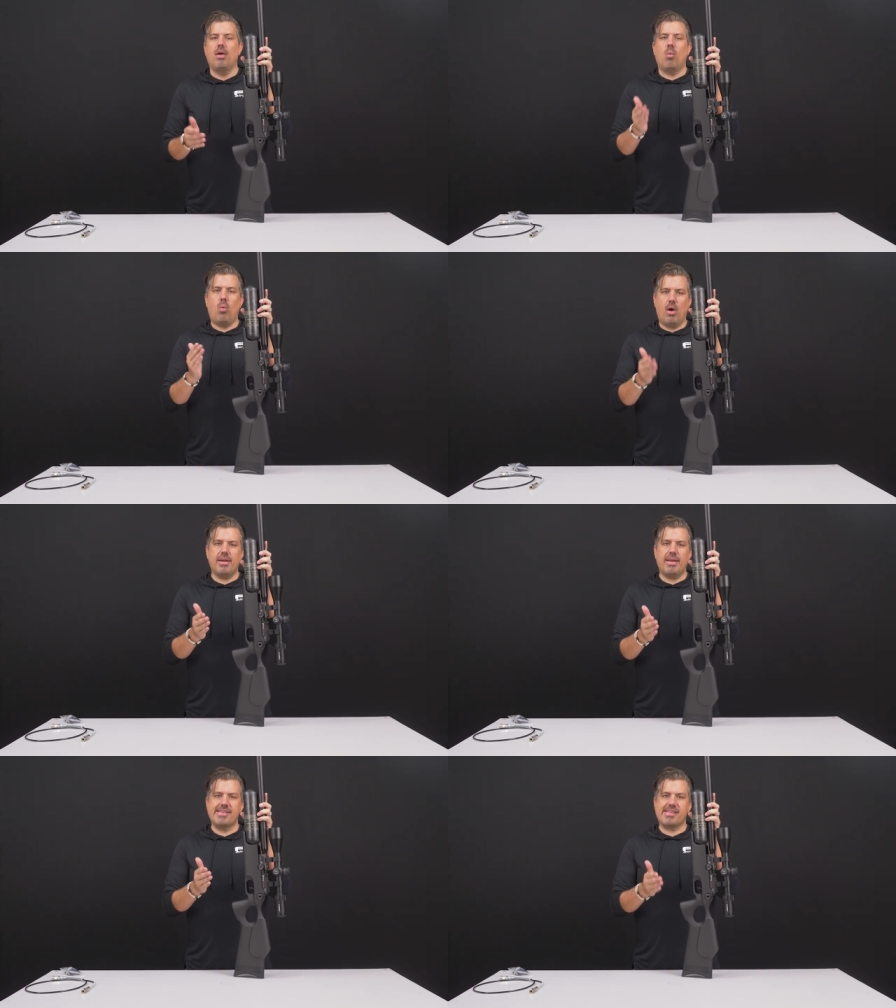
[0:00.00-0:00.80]

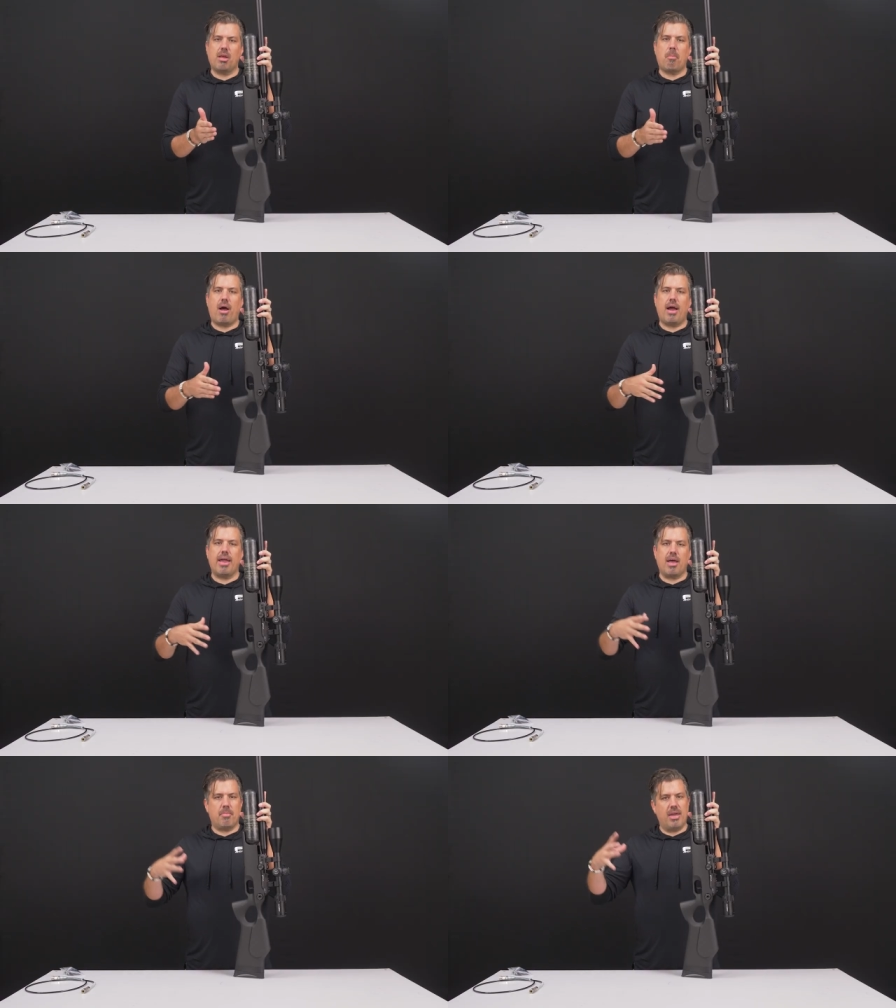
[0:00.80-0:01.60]
One is they'll buy
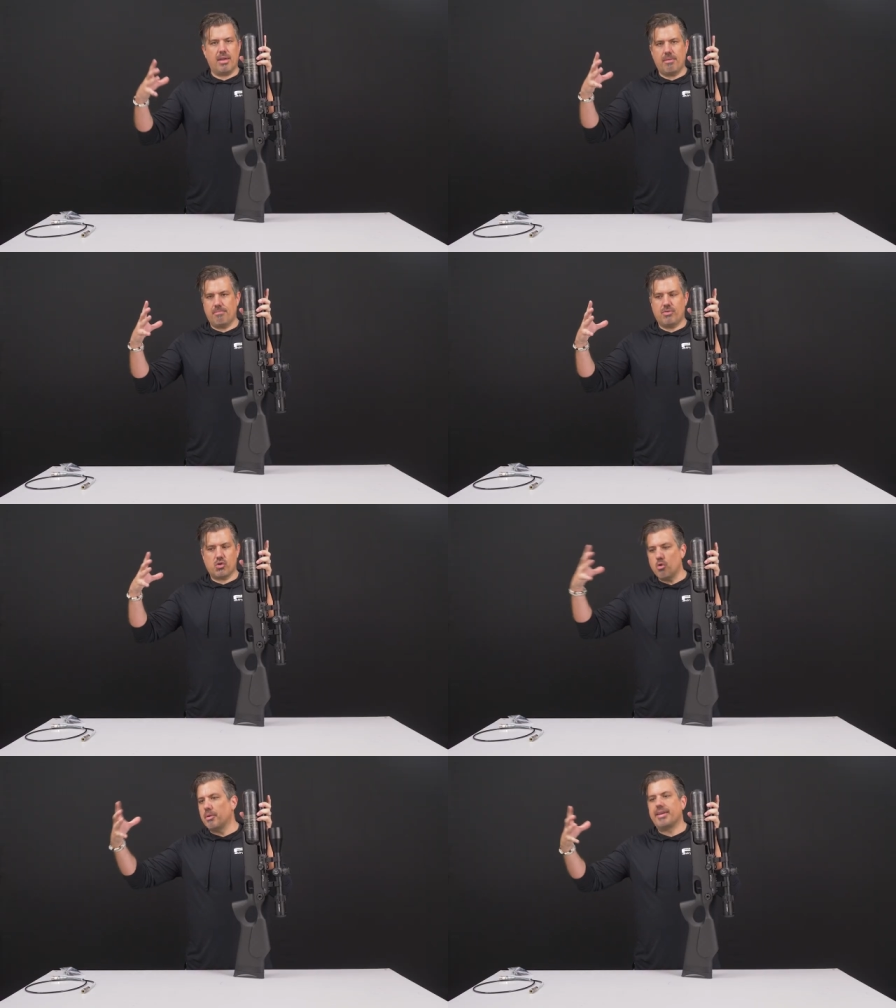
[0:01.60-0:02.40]
a big
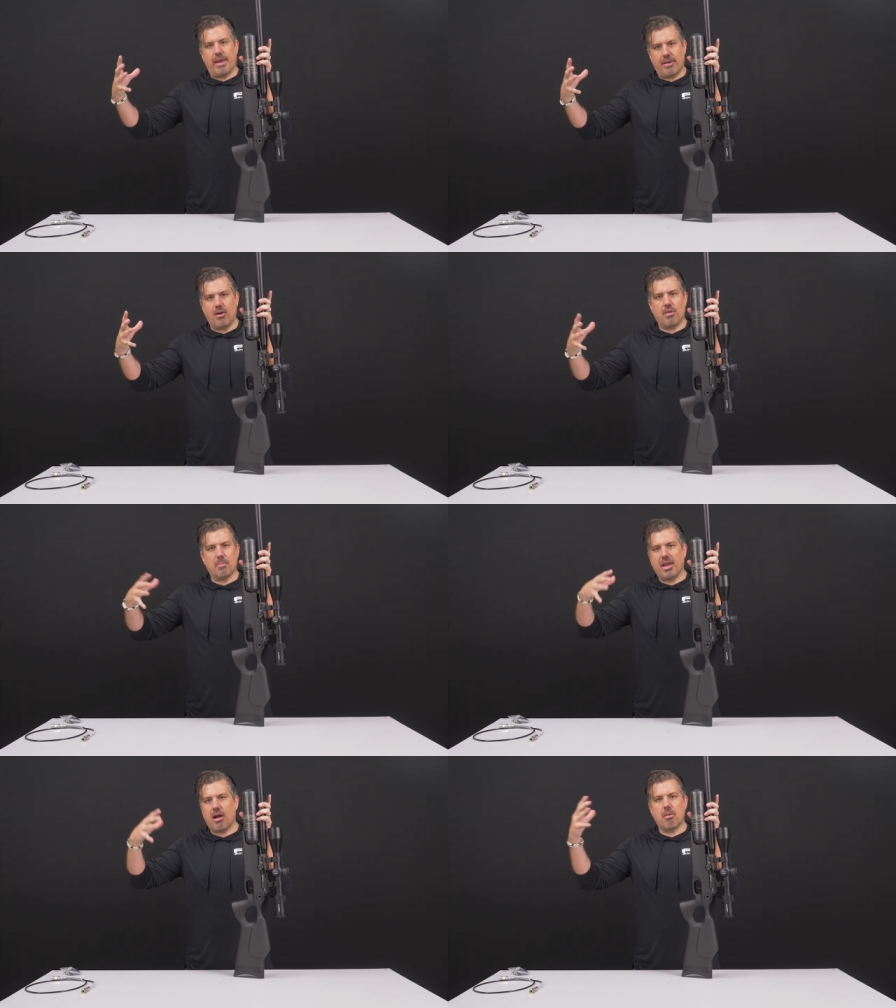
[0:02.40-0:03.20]
scuba tank, you know, the
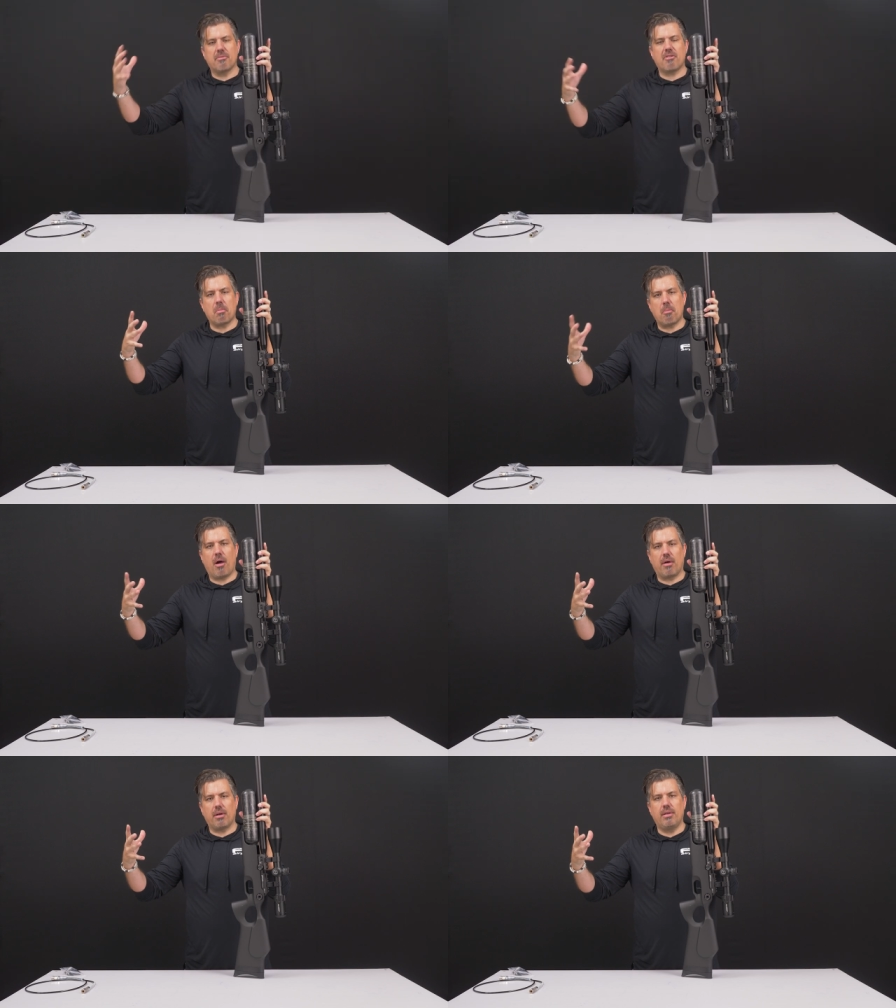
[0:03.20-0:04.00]
big carbon fiber
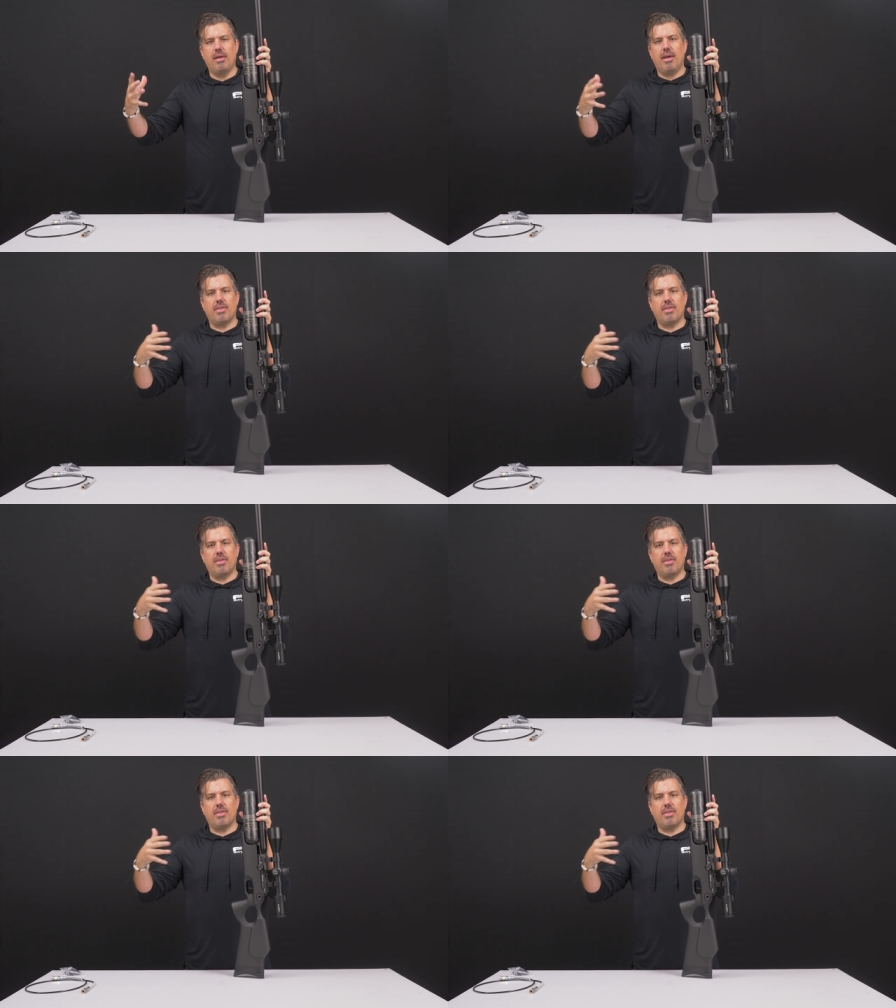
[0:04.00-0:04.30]
bottle,